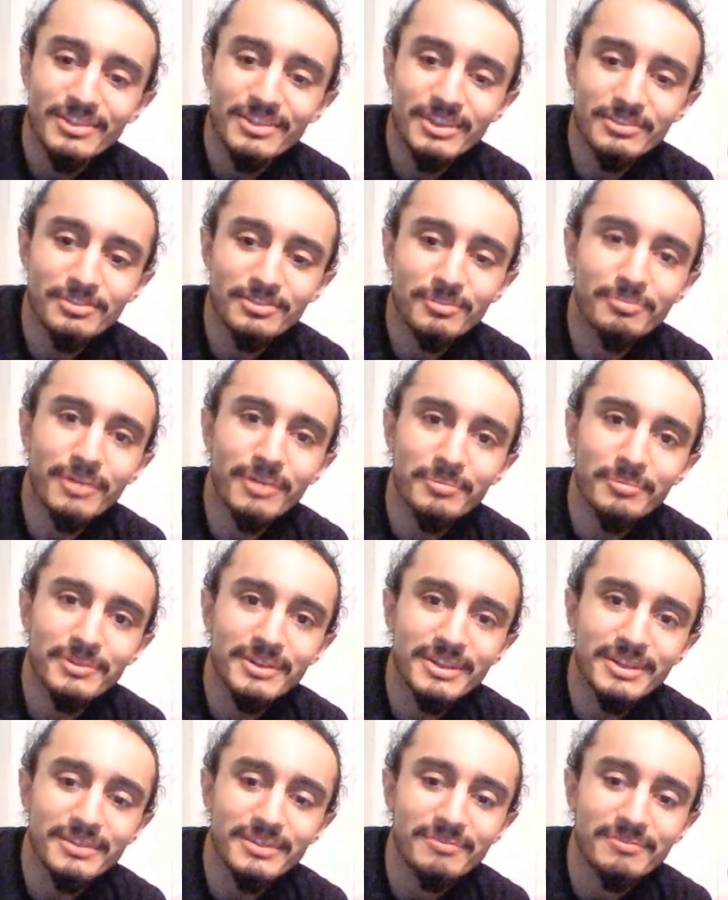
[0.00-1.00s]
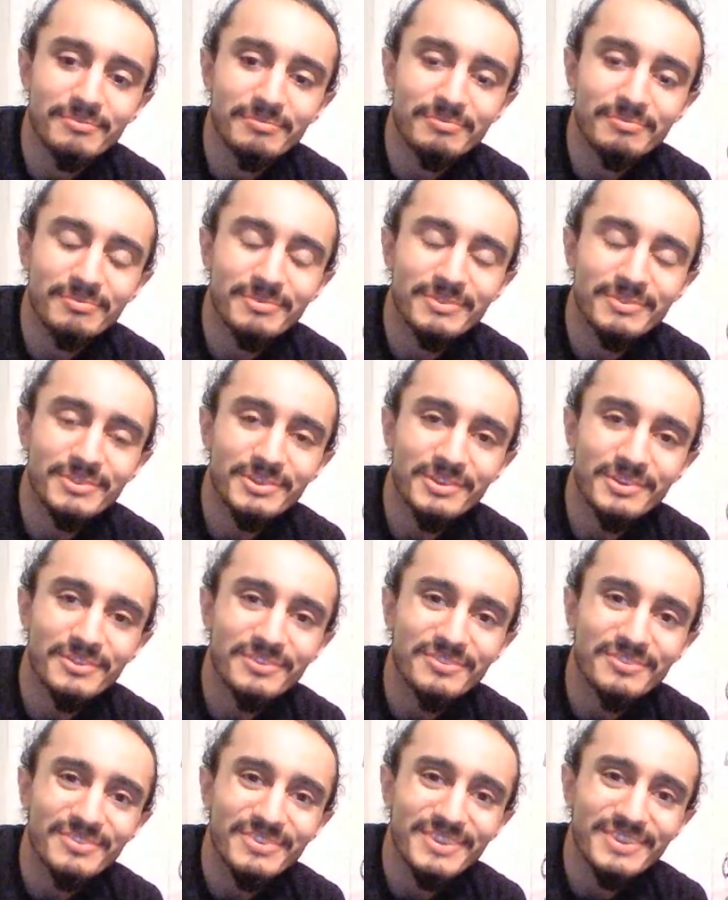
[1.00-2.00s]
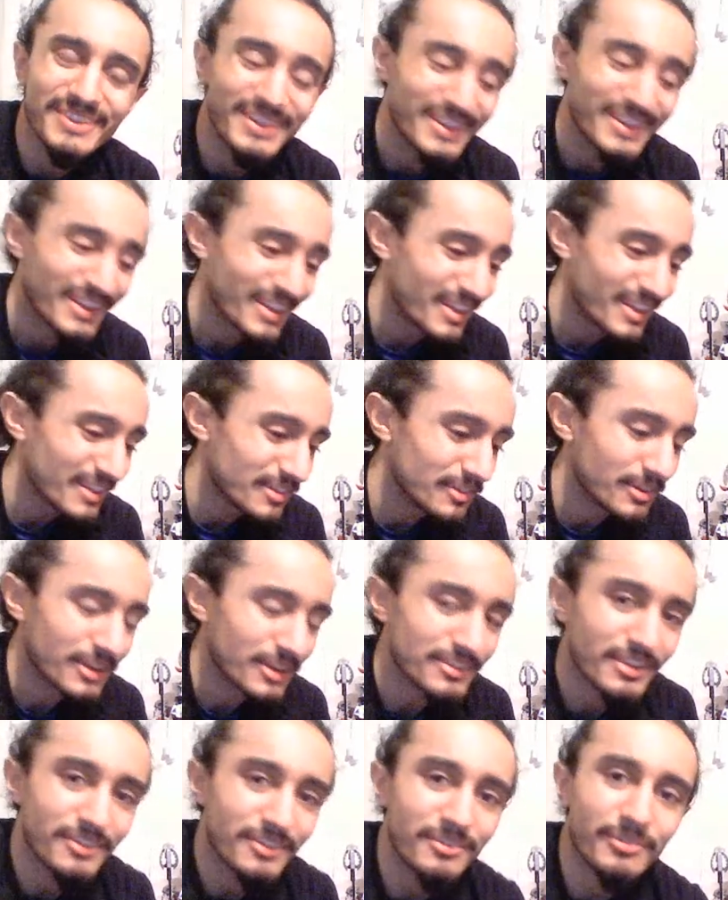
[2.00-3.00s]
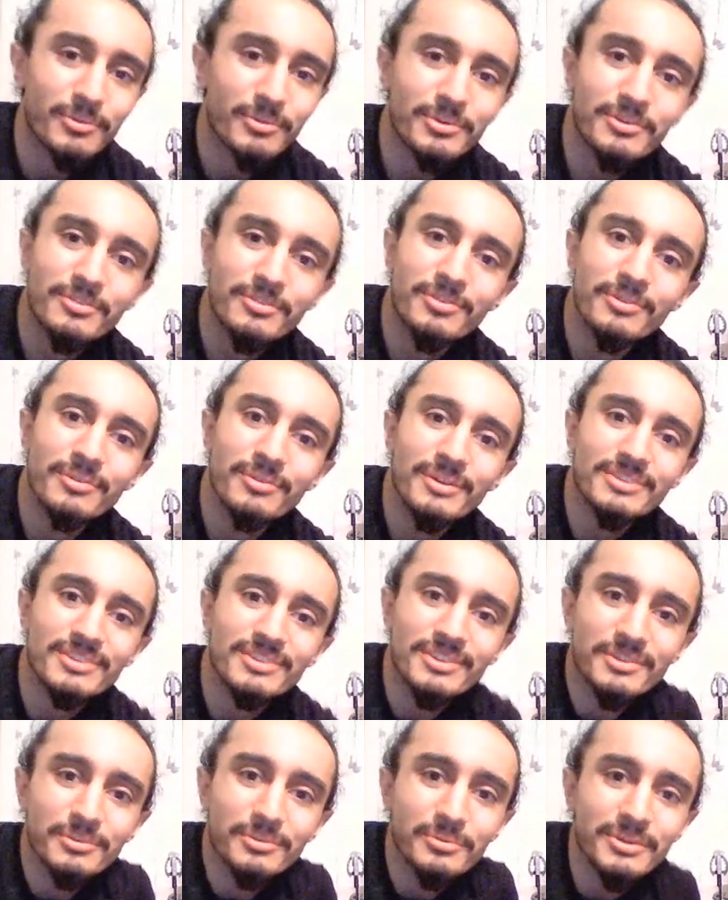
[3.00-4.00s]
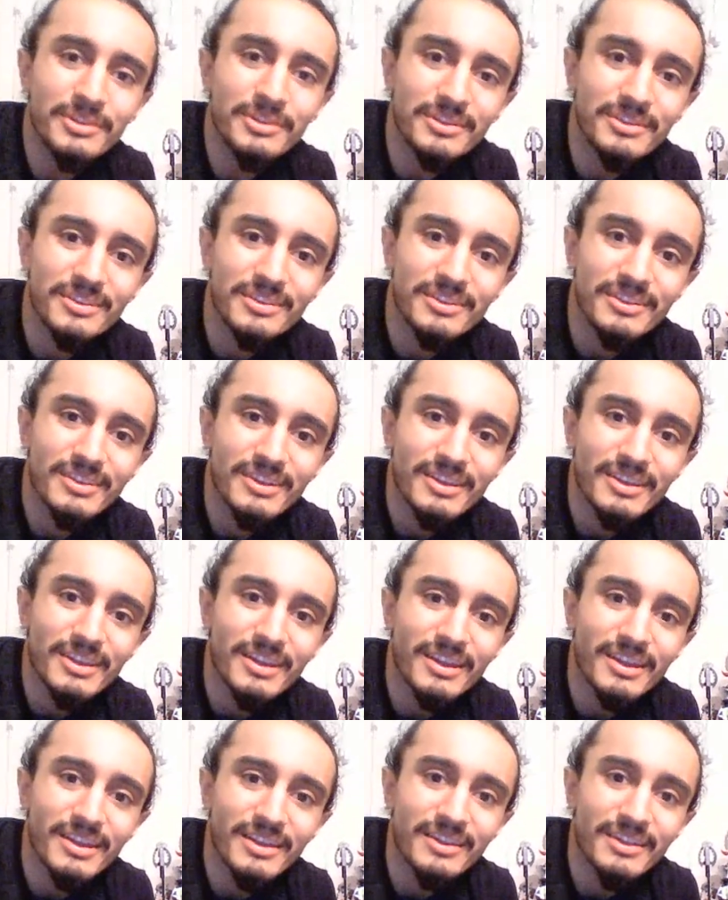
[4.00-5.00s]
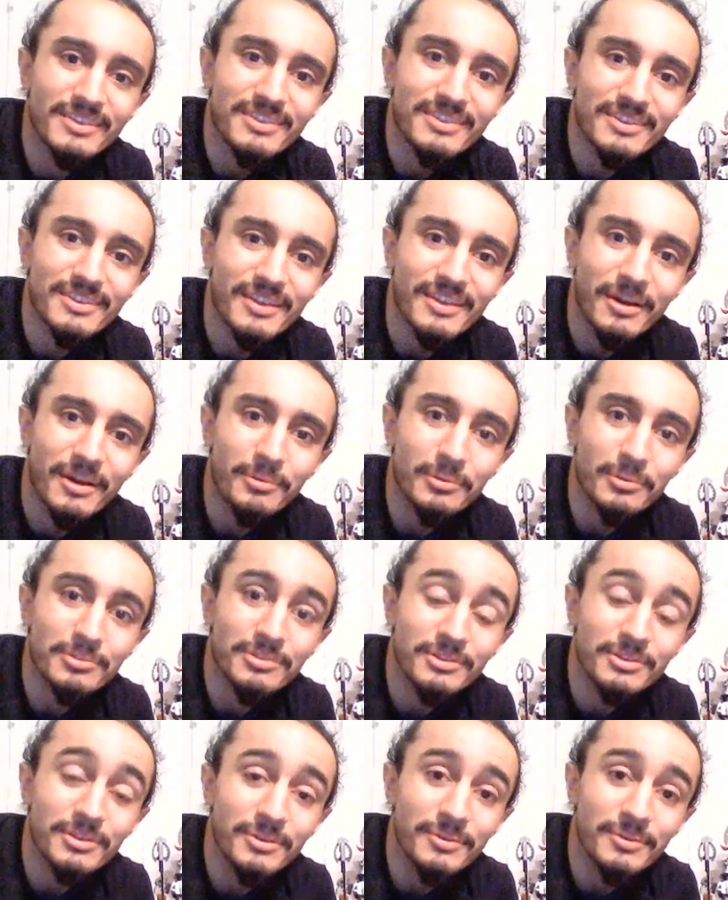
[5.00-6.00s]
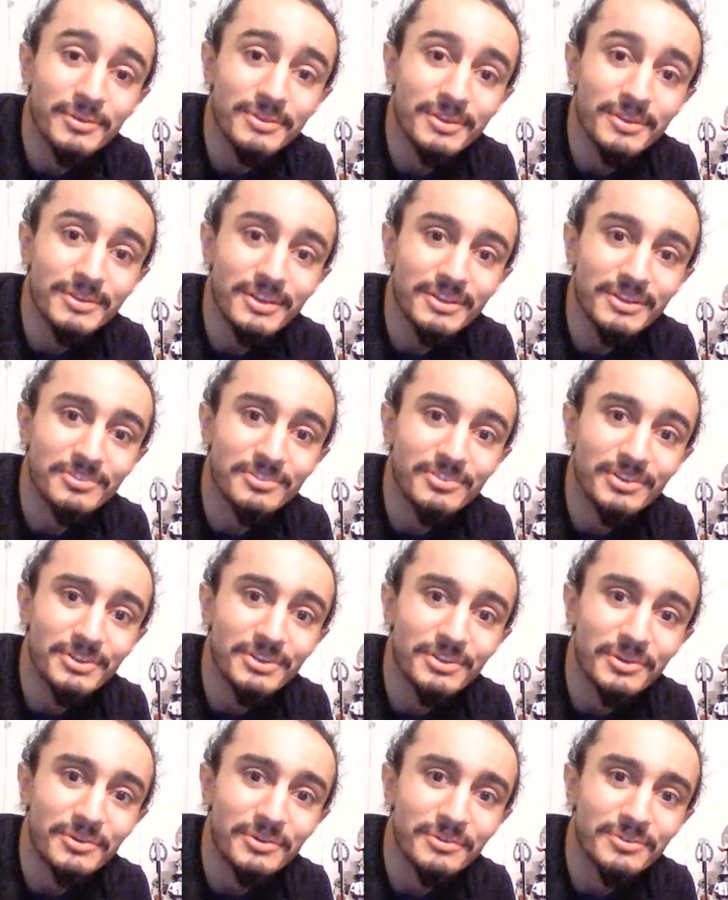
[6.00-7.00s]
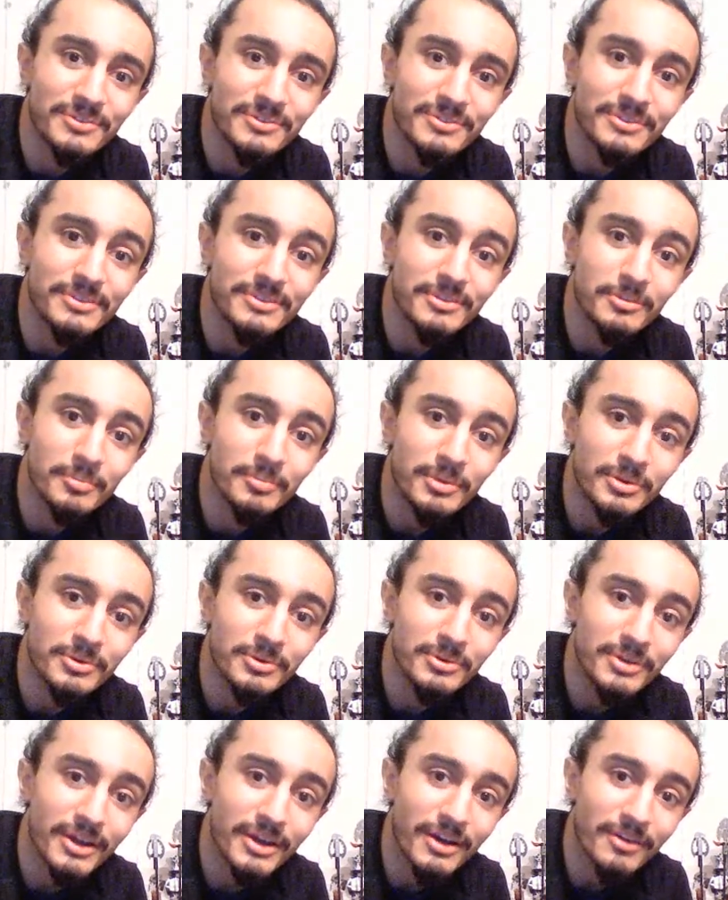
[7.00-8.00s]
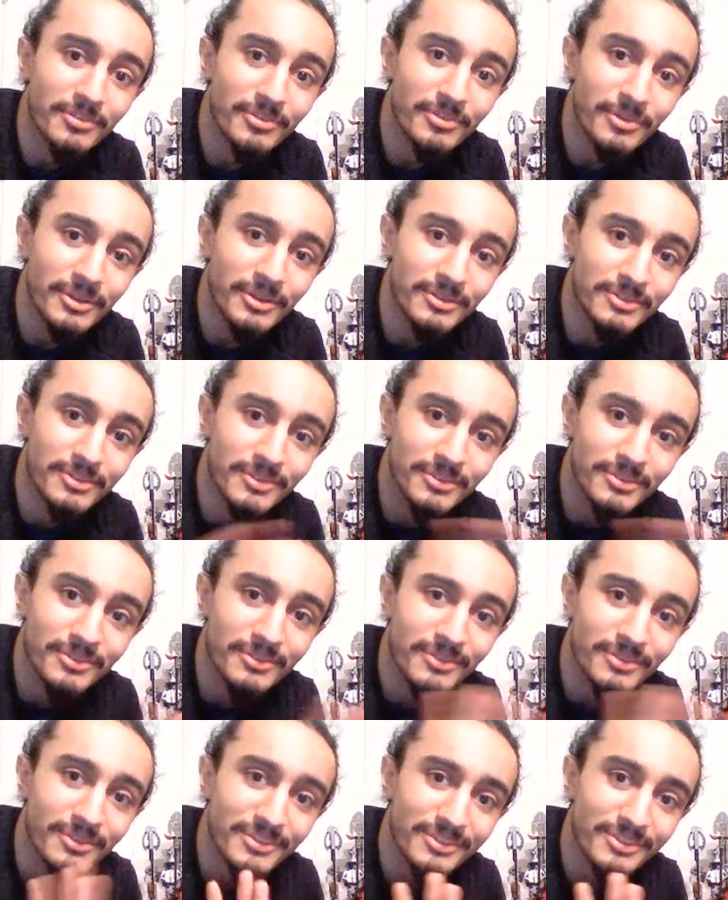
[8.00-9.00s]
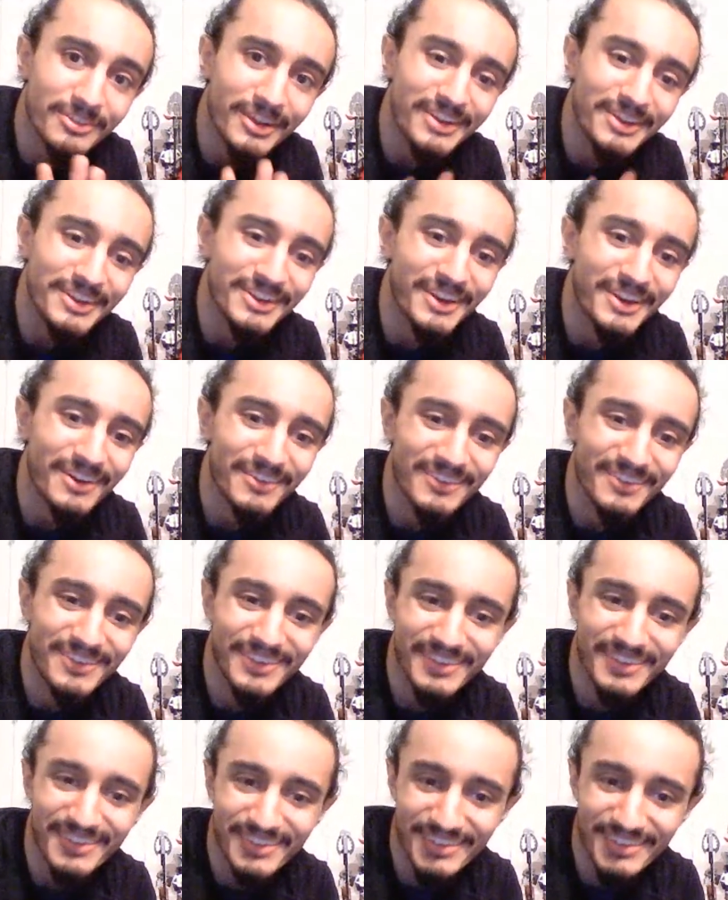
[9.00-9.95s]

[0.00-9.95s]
thanks for popping in. So you guys have a wonderful rest of the week, and I will see you in the next video. This is Makuta Alvarez signing out.